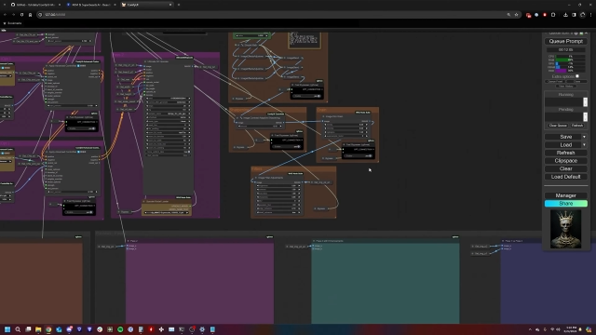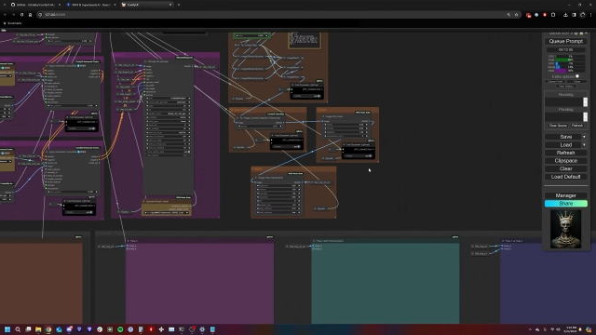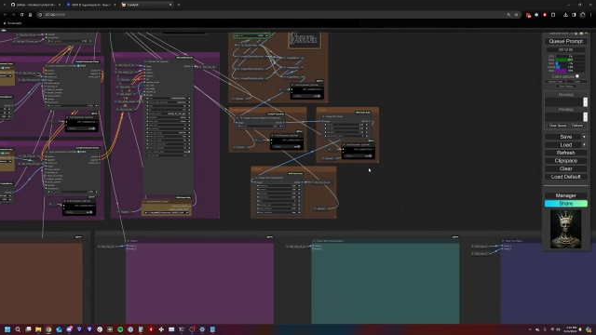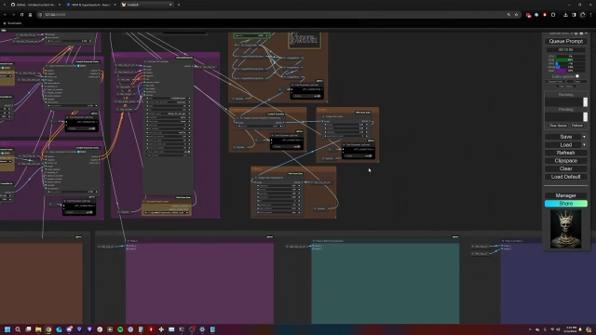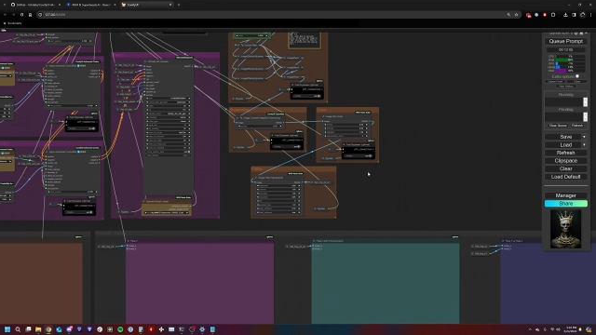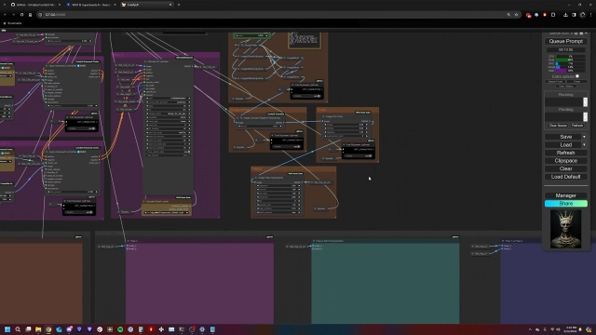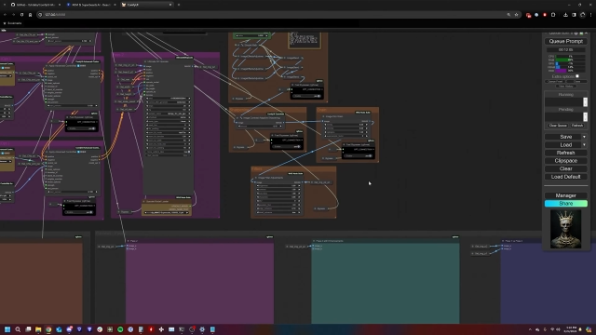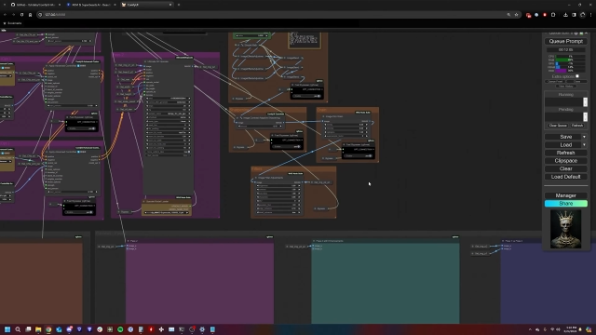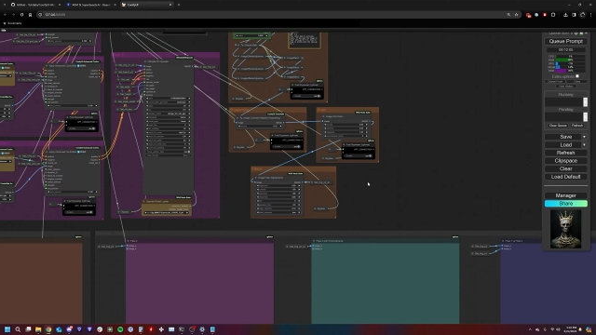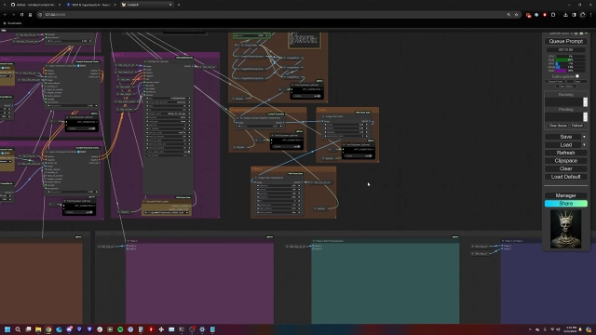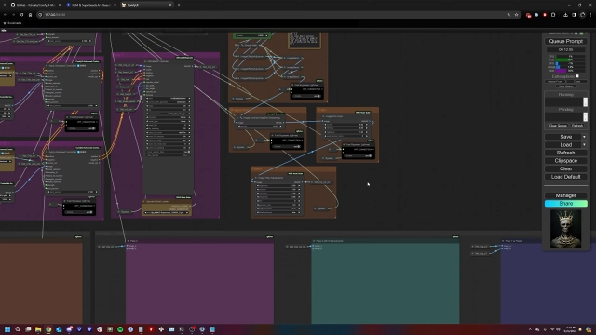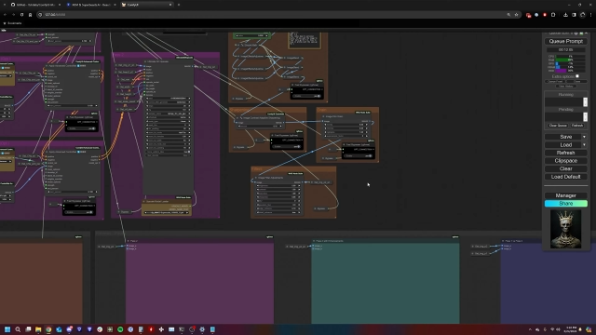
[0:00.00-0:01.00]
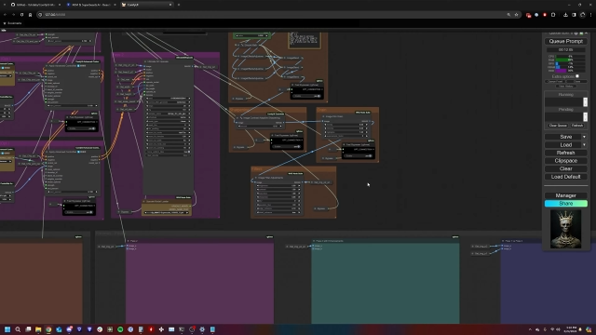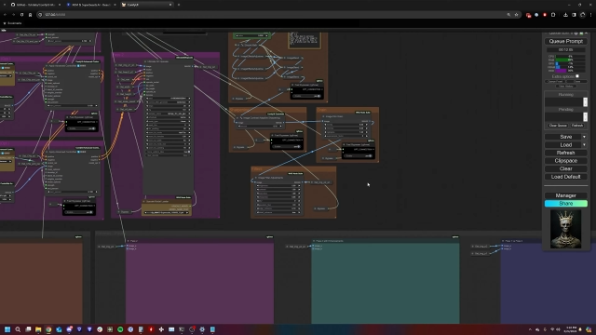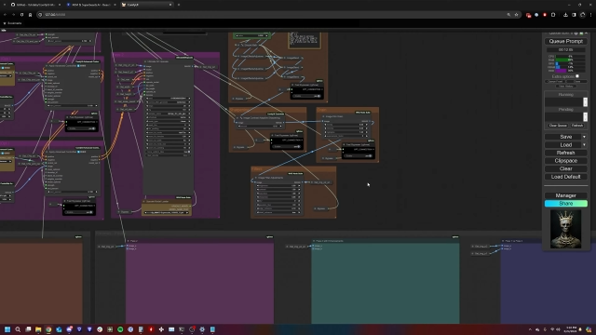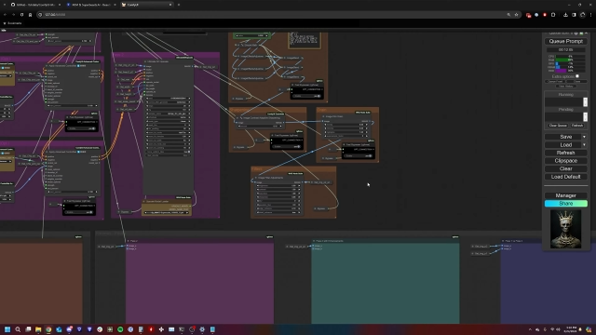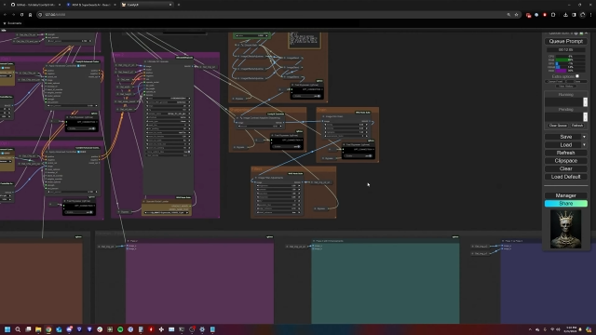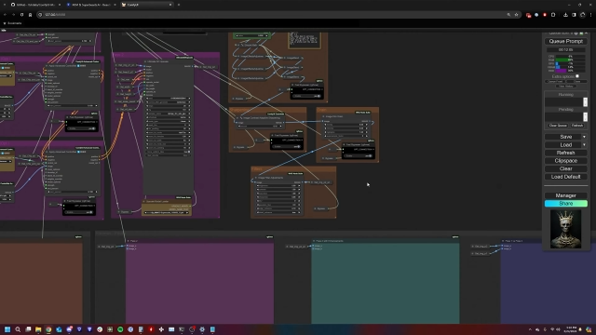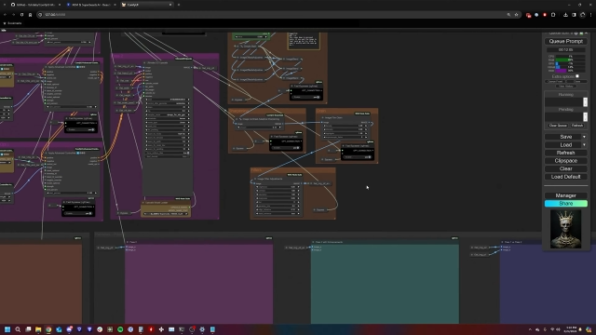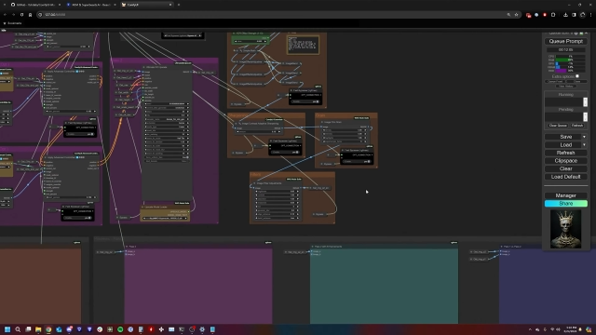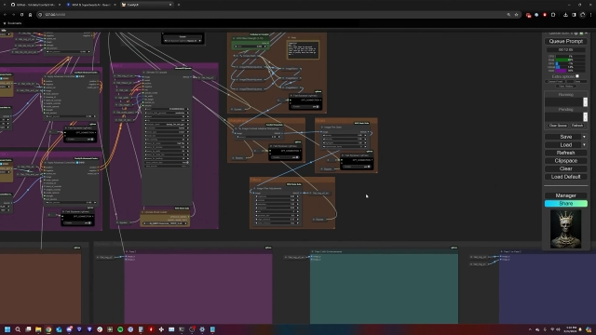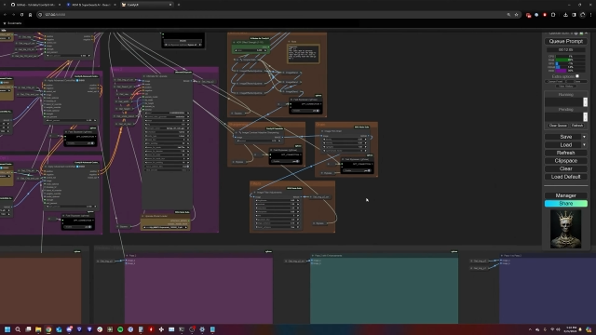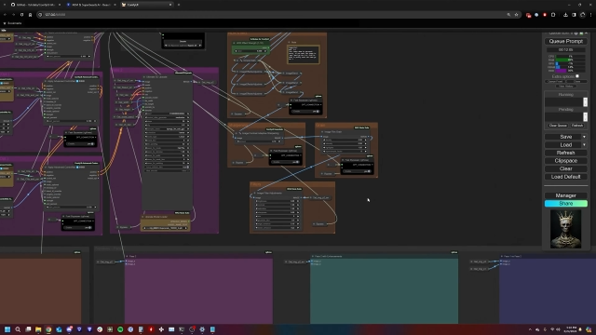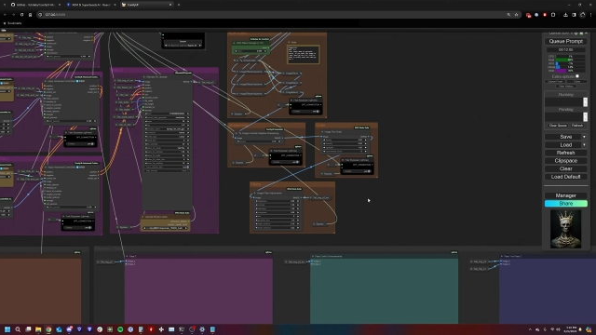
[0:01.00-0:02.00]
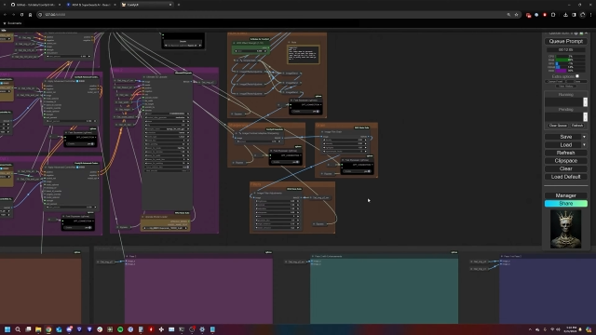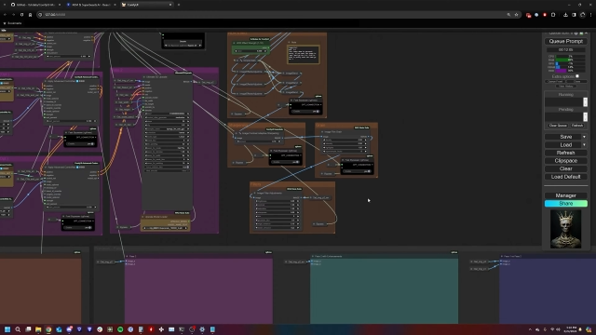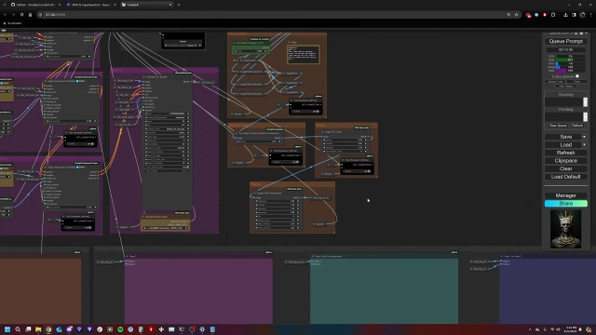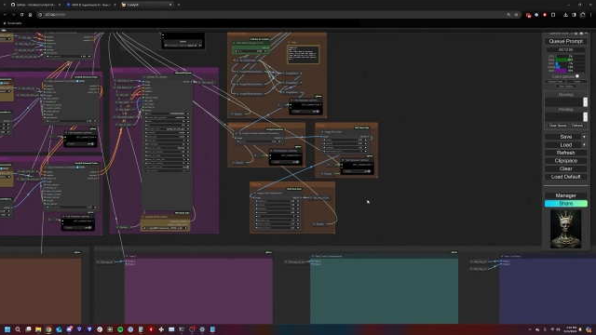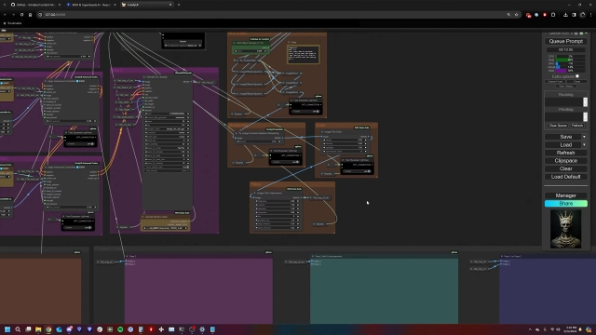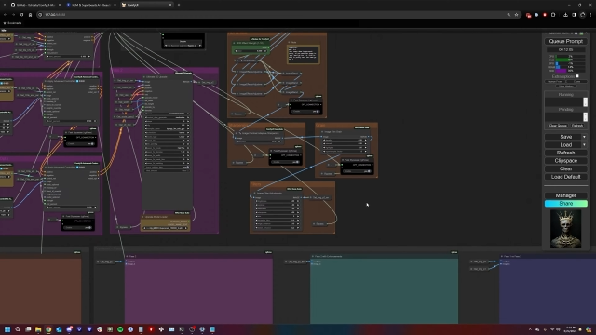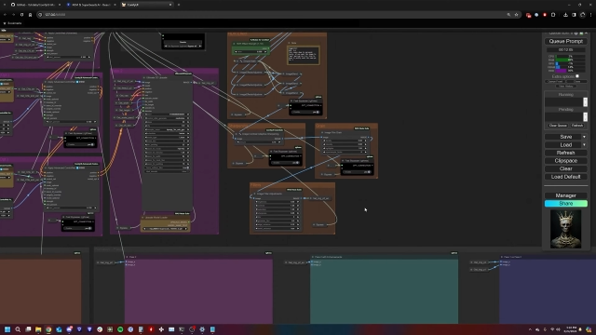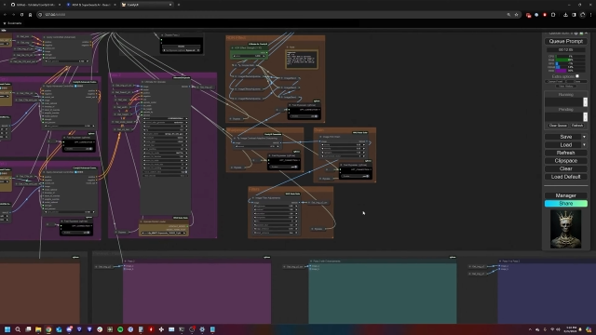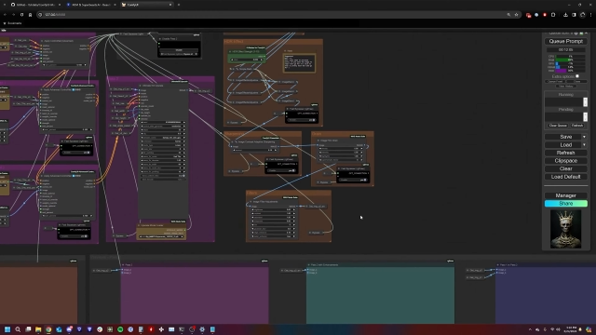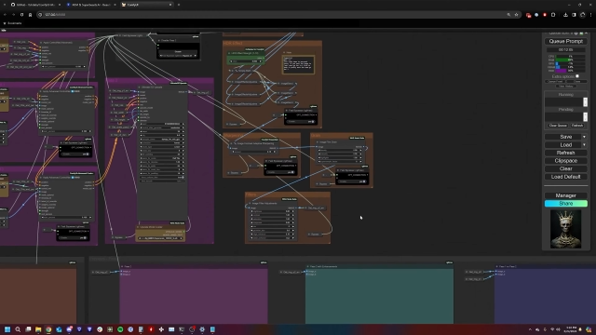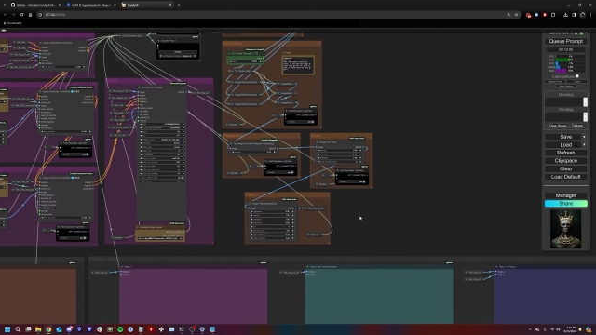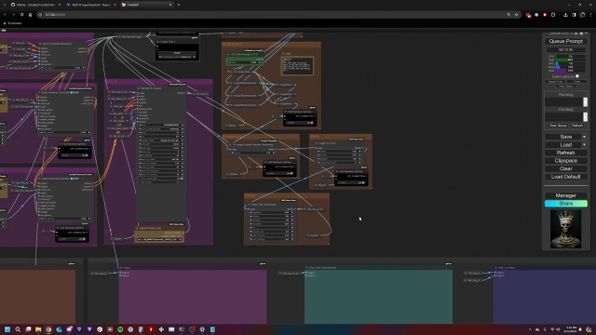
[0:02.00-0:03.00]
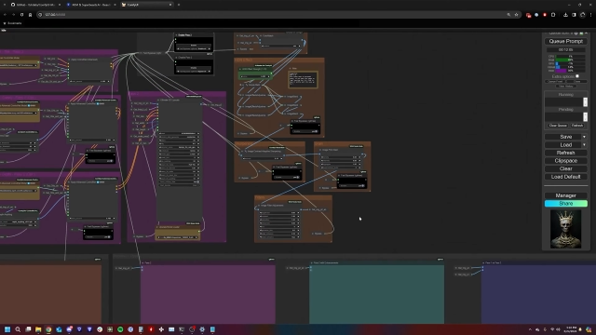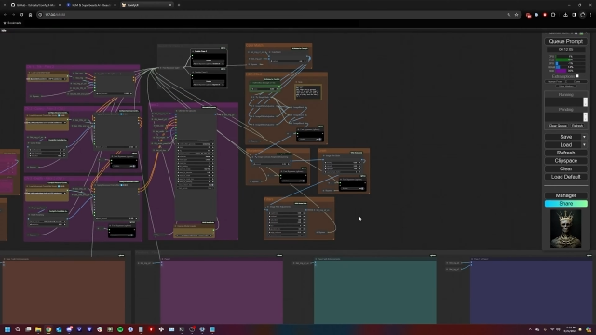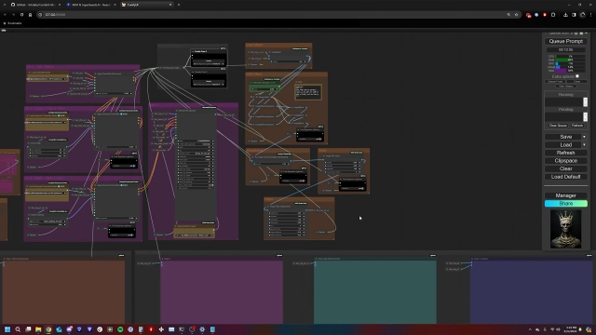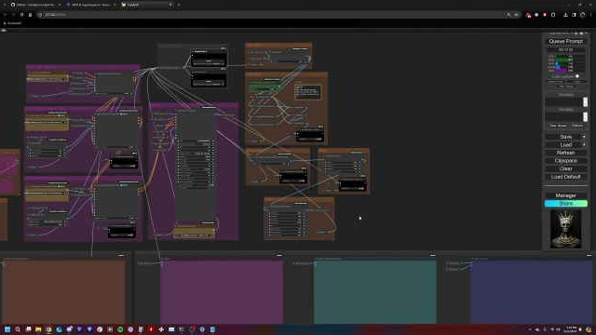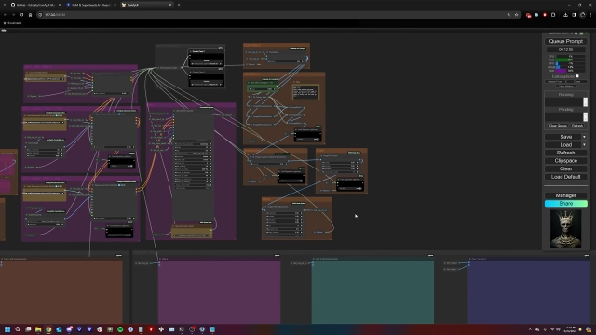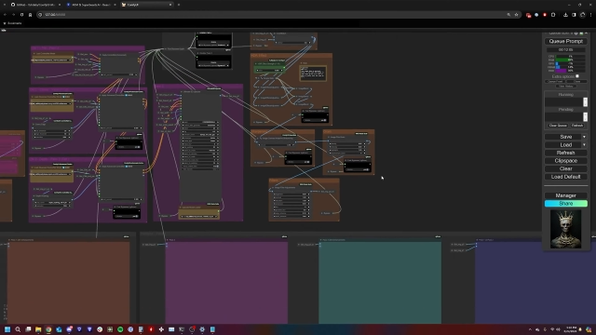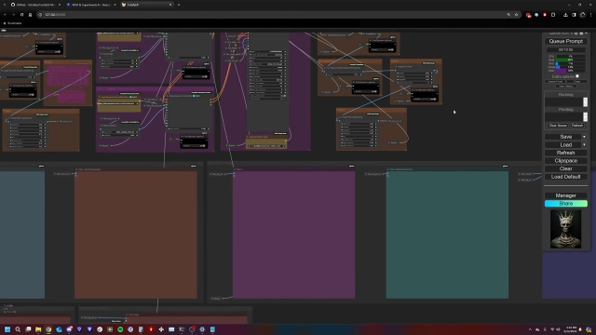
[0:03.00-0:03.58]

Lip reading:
(no speaker visible)